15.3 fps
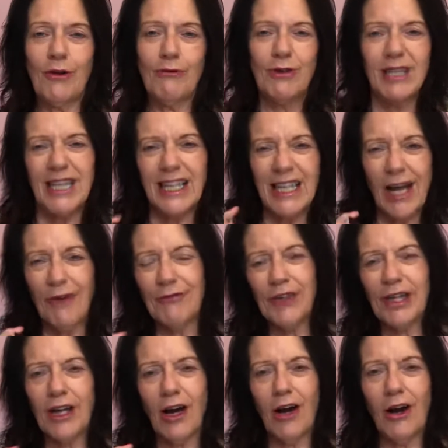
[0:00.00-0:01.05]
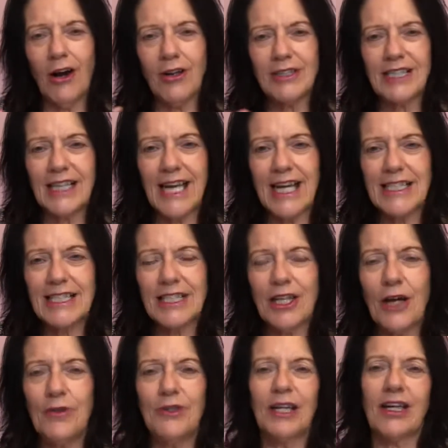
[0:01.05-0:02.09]
really love your cards and get to know
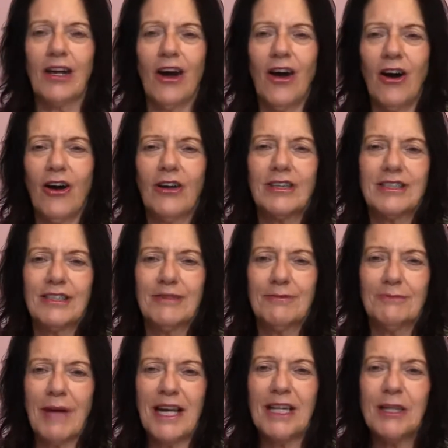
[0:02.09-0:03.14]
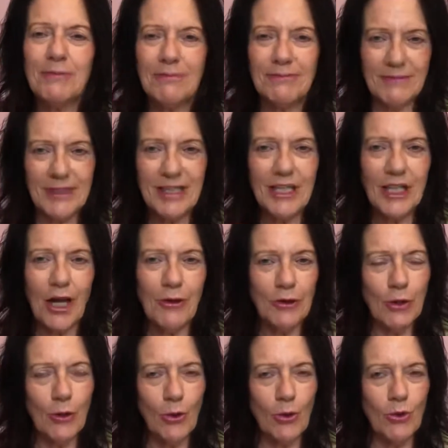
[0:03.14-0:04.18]
your cards and make them, you know,
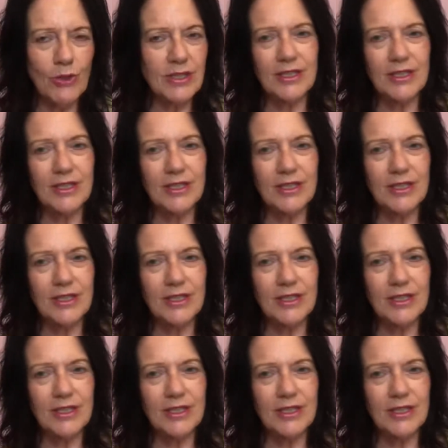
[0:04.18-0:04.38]
yours.